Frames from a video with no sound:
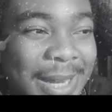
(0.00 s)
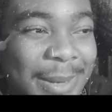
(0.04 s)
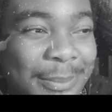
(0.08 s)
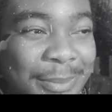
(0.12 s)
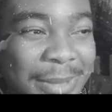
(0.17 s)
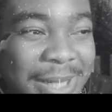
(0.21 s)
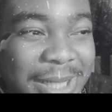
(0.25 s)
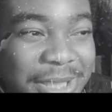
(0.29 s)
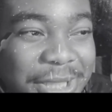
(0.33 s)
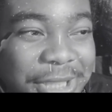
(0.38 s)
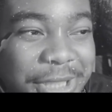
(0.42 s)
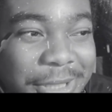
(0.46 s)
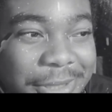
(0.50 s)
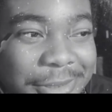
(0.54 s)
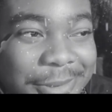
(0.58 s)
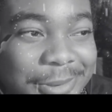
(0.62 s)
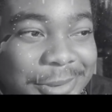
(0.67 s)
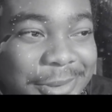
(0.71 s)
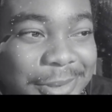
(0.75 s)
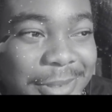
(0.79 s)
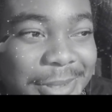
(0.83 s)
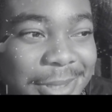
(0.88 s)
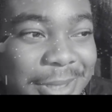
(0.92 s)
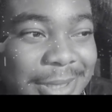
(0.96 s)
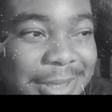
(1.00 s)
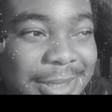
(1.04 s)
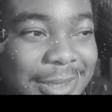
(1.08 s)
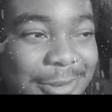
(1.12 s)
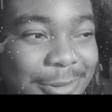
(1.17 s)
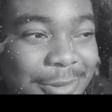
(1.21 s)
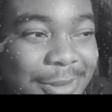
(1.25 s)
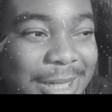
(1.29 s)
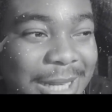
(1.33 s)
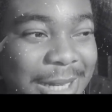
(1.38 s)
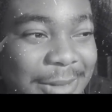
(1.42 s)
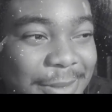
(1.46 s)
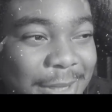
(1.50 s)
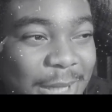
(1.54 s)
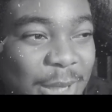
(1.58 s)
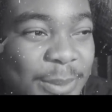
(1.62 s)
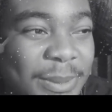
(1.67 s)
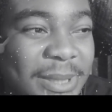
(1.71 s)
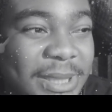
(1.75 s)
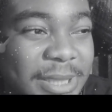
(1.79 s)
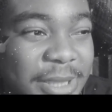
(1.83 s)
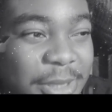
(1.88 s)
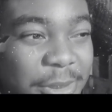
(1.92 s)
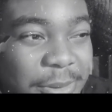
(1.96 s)
I miss you. What have y'all
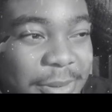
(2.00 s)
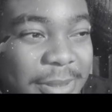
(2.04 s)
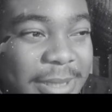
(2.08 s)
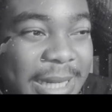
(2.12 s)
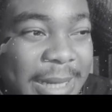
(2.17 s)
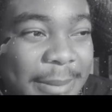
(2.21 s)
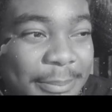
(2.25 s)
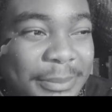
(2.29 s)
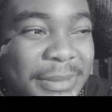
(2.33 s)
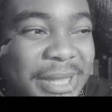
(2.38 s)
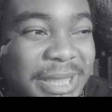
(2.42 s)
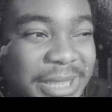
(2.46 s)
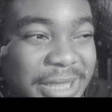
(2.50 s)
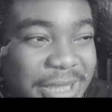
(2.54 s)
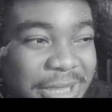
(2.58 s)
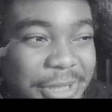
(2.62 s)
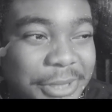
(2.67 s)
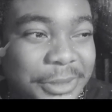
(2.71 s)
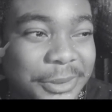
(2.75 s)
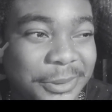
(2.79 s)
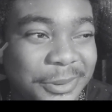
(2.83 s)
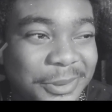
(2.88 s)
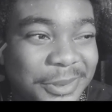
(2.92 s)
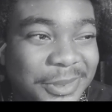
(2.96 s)
been doing? I miss you.